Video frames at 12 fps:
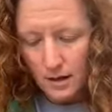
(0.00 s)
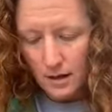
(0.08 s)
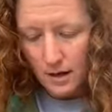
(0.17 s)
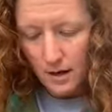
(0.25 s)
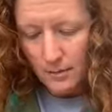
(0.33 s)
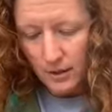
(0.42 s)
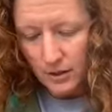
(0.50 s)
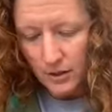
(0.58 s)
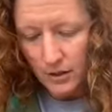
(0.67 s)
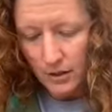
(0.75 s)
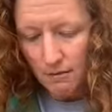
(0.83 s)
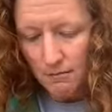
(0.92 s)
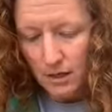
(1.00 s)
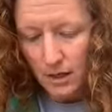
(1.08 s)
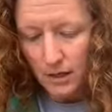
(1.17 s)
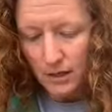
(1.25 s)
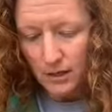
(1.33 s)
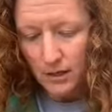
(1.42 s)
I'm actually
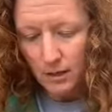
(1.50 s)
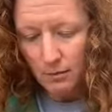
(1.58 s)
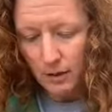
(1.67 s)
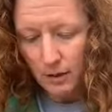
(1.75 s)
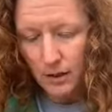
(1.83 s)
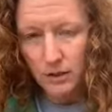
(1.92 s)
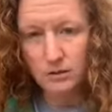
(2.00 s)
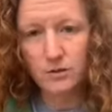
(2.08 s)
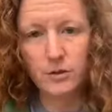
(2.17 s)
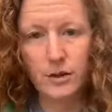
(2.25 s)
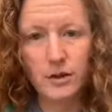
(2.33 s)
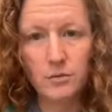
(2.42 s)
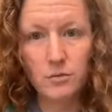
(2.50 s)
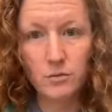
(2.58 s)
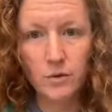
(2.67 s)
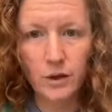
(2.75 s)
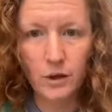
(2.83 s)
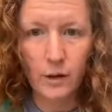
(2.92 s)
amazed at how many kids are doing some
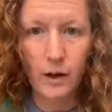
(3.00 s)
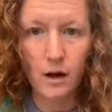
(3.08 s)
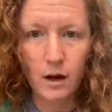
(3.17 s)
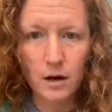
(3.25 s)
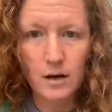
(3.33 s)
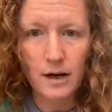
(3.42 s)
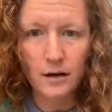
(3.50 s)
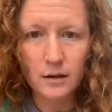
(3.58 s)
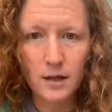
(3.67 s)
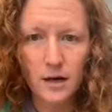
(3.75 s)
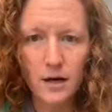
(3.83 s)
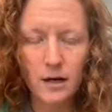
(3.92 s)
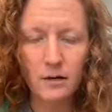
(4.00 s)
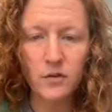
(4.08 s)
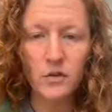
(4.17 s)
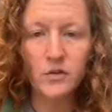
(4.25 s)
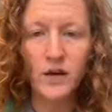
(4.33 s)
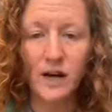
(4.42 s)
really great art out there. And if
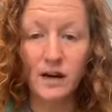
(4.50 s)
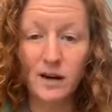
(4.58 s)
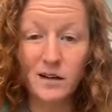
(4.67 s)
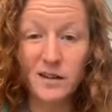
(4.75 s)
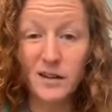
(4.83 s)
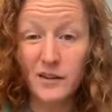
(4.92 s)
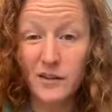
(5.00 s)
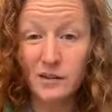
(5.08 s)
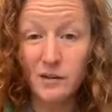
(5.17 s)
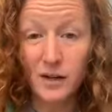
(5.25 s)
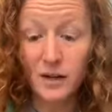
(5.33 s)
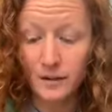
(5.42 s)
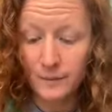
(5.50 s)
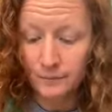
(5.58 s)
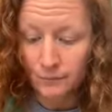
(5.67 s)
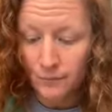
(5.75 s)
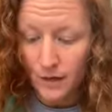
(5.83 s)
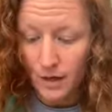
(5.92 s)
you've got art that you're doing,
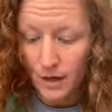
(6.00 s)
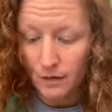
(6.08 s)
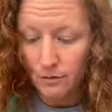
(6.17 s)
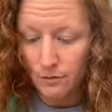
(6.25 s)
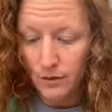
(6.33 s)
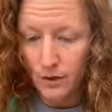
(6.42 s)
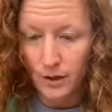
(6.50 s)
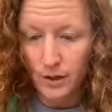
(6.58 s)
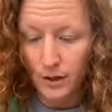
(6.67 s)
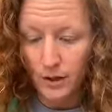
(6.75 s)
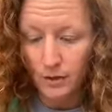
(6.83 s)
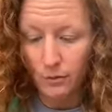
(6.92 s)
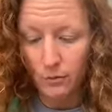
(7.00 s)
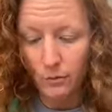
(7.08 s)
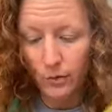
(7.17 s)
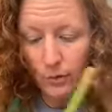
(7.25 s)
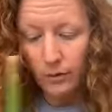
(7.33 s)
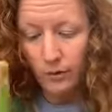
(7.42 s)

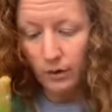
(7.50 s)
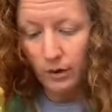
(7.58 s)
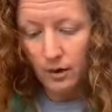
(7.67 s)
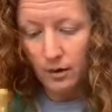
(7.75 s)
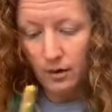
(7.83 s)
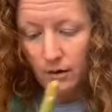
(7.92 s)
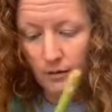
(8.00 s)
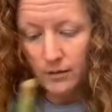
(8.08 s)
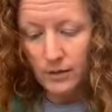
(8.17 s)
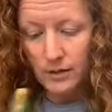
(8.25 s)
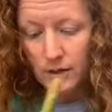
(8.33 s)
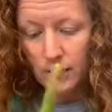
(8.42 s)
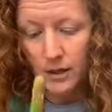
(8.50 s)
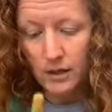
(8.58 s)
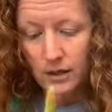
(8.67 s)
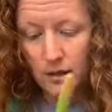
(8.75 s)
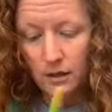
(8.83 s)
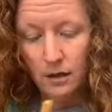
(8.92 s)
we would love to see it
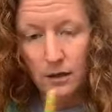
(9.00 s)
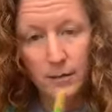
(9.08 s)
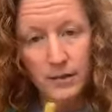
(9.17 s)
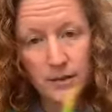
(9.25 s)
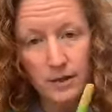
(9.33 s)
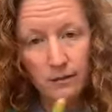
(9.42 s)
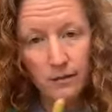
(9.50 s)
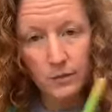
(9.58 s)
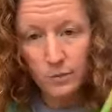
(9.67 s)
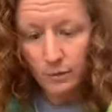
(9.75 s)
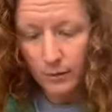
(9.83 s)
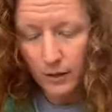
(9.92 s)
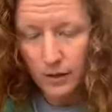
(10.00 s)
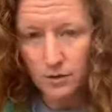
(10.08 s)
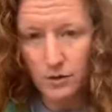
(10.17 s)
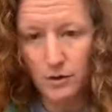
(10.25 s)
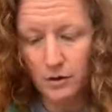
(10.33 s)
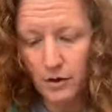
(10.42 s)
on our Basecamp Facebook page
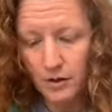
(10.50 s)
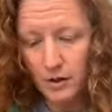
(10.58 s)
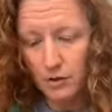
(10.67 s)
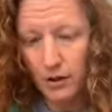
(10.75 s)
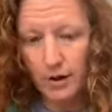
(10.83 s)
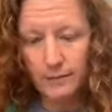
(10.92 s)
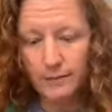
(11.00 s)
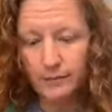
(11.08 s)
or on our Instagram.